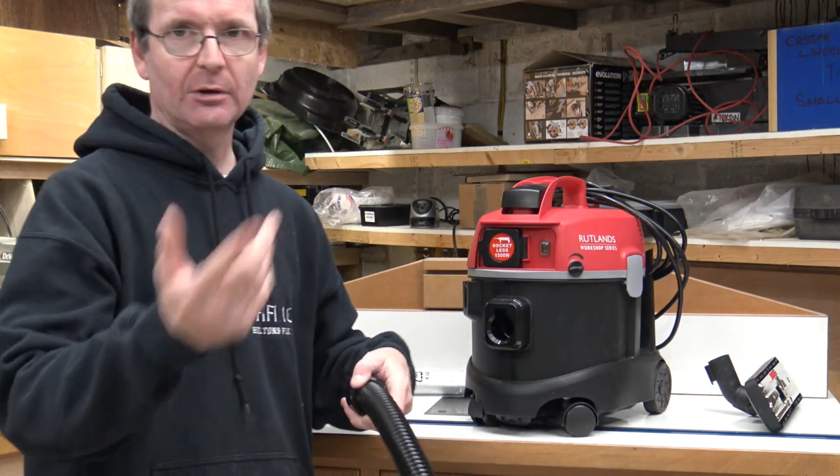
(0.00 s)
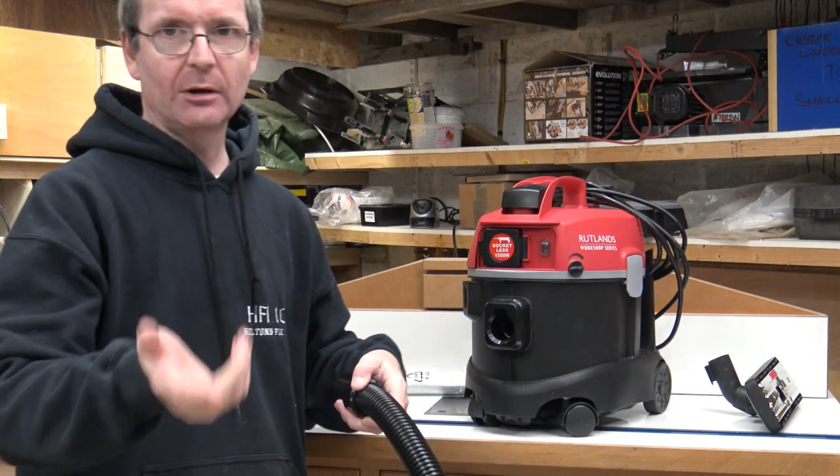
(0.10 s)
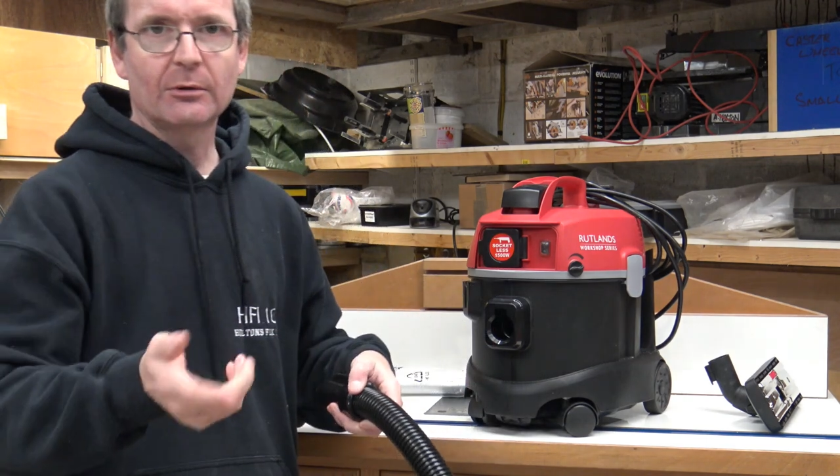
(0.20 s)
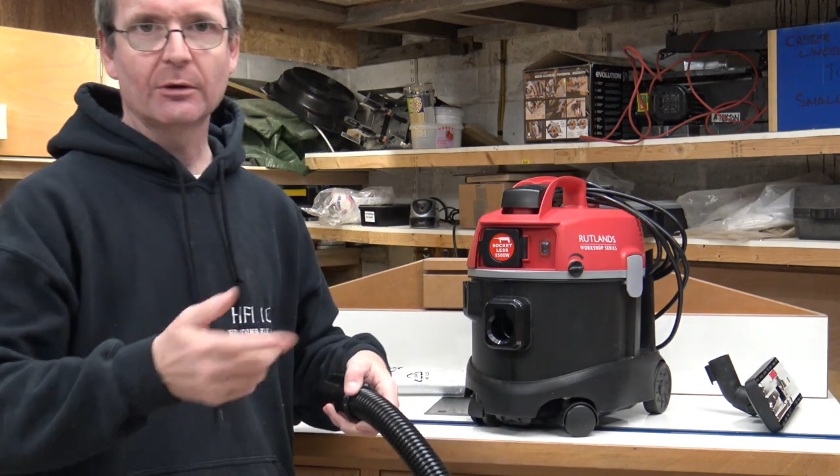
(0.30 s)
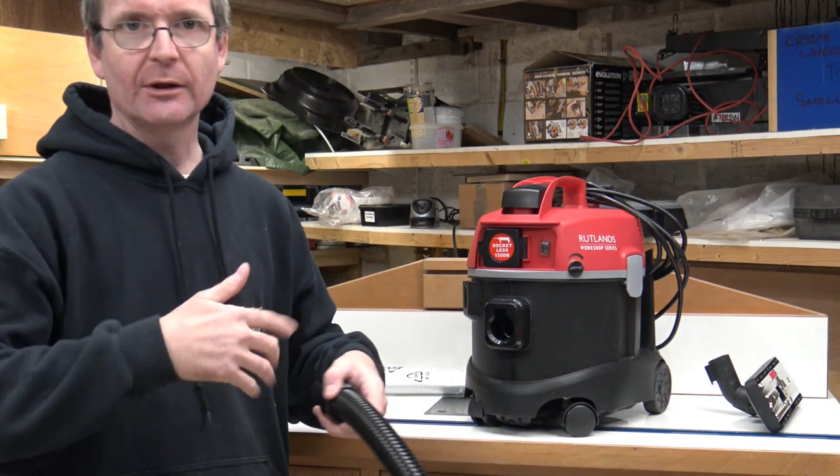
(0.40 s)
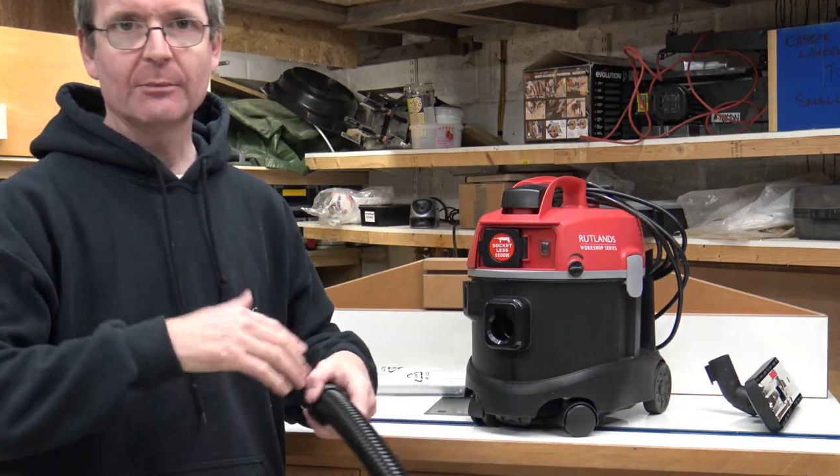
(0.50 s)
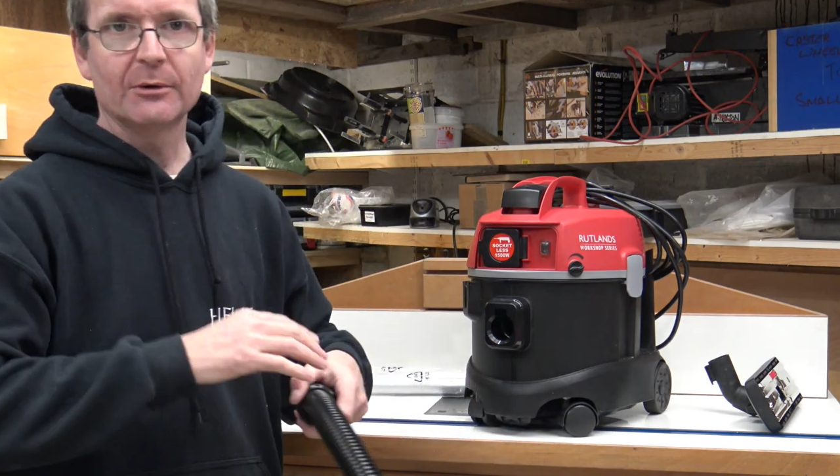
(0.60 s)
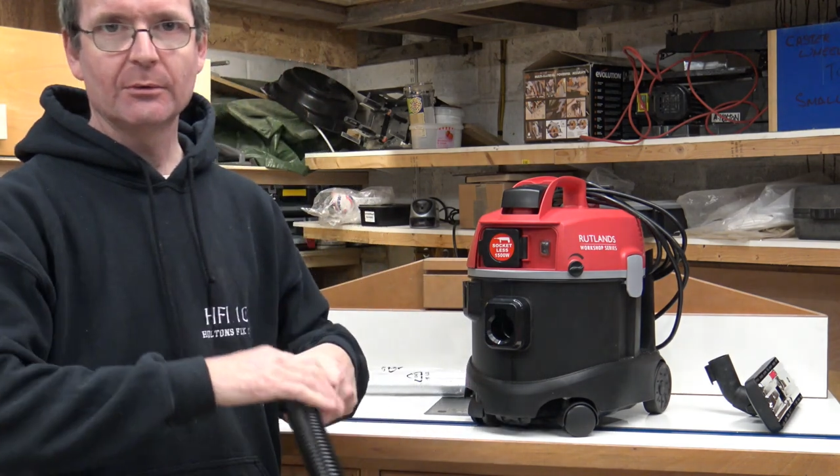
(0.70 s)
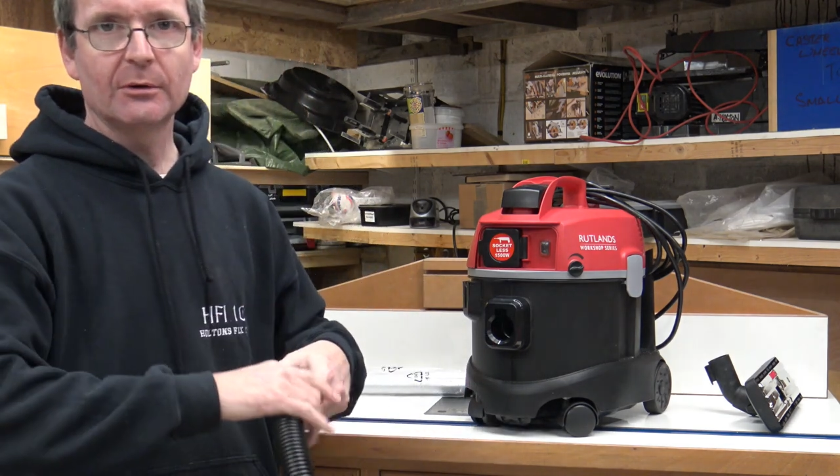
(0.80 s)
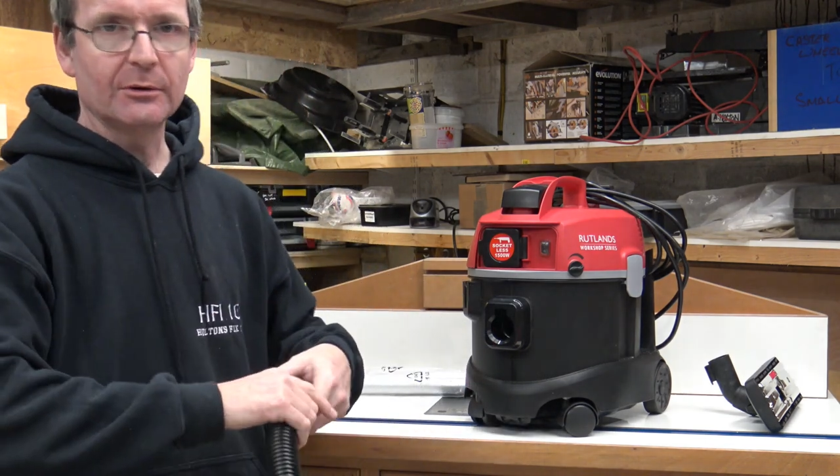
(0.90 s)
i have got them
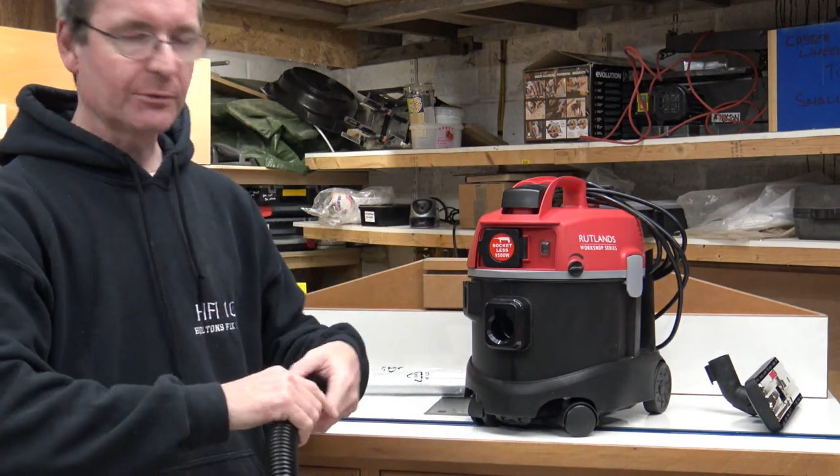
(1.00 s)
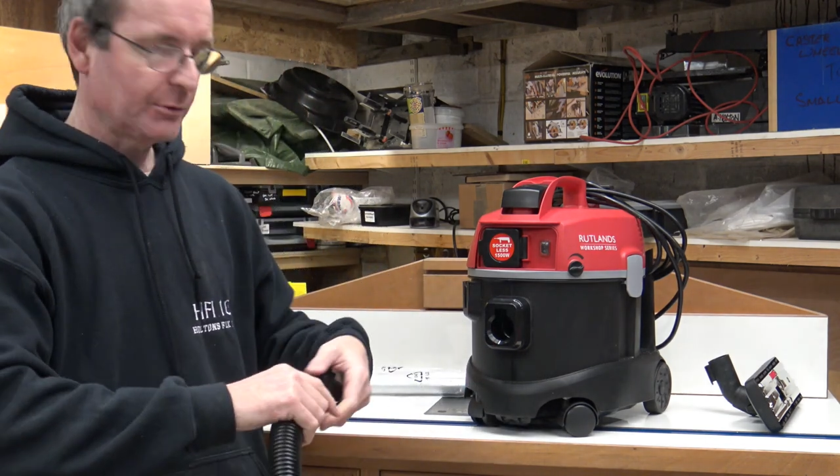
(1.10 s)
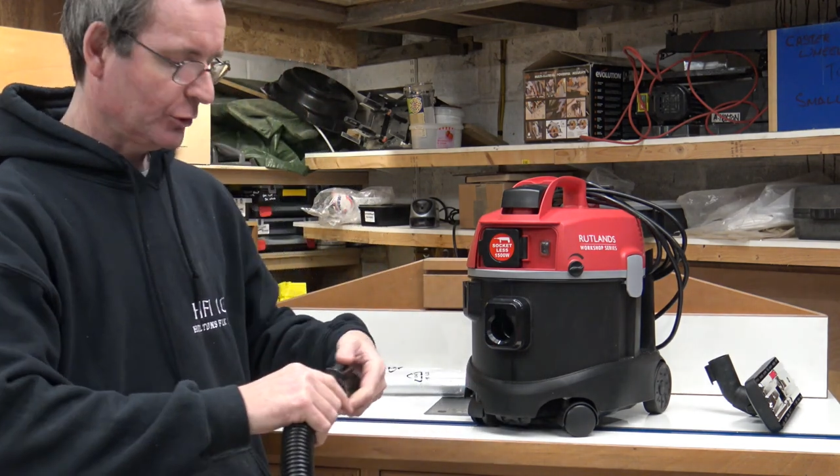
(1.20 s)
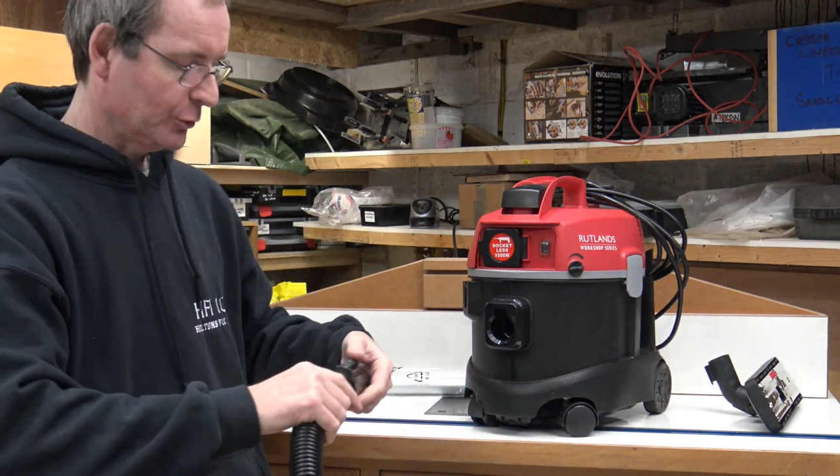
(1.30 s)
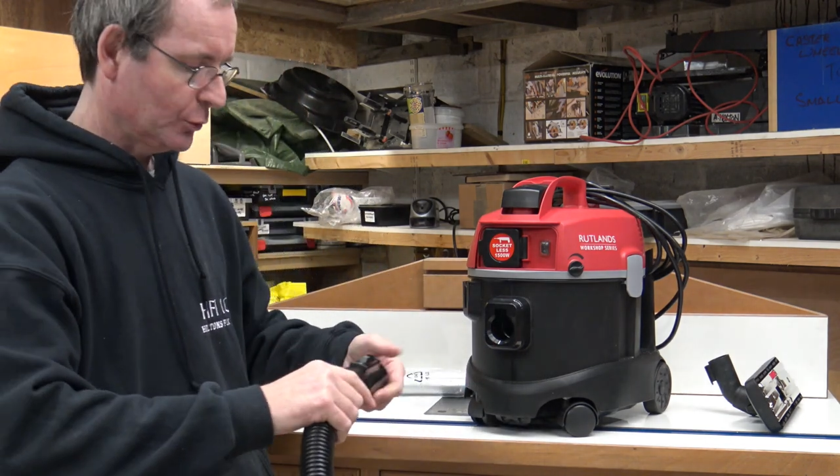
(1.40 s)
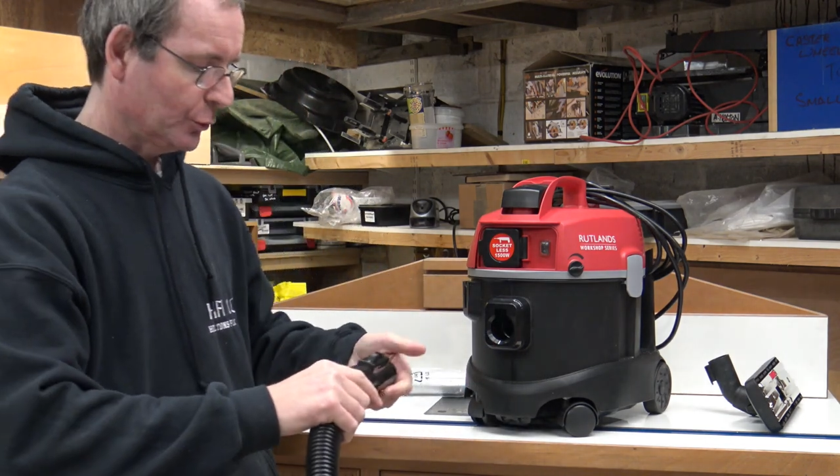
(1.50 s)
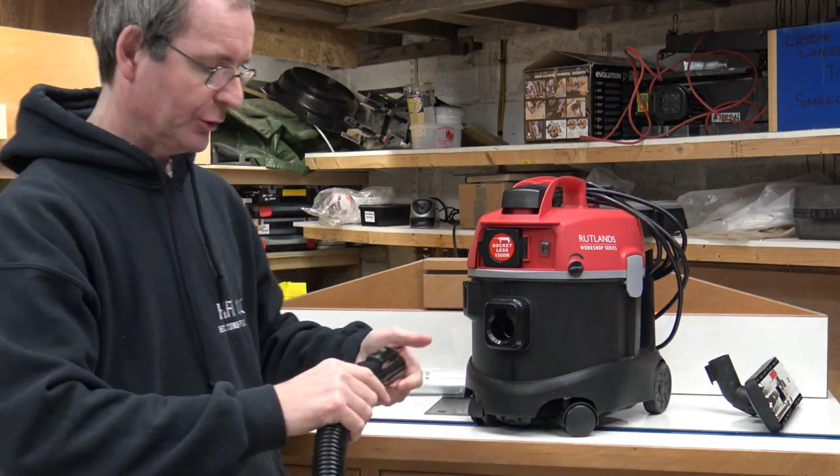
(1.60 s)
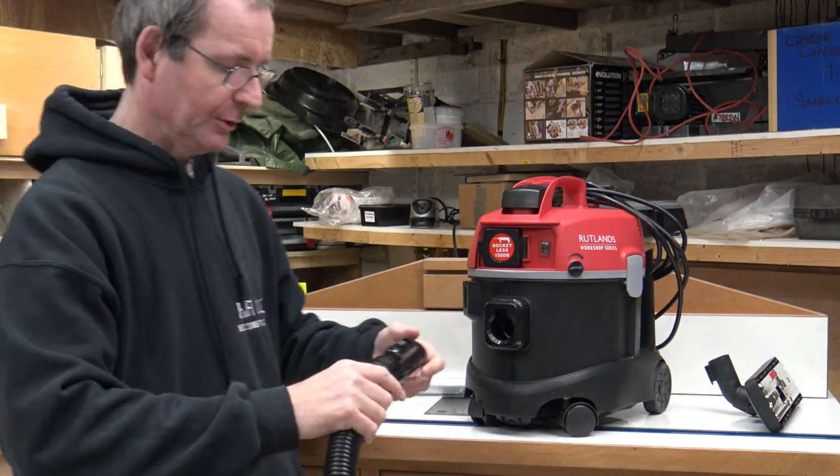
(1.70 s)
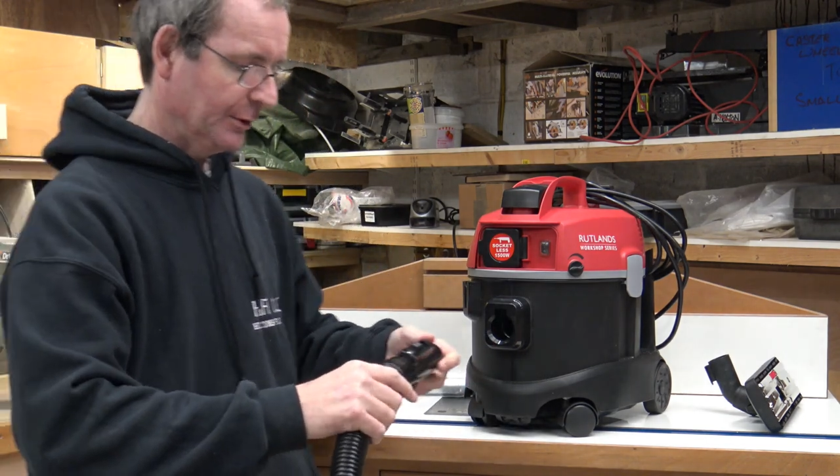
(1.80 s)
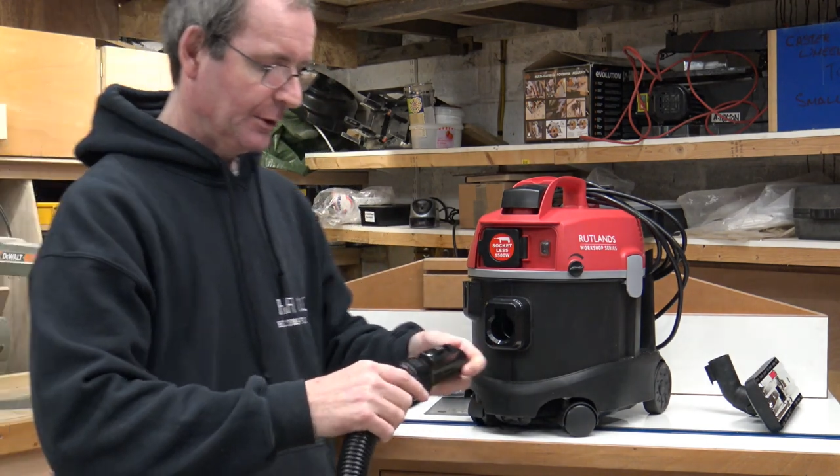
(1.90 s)
on, on, on order.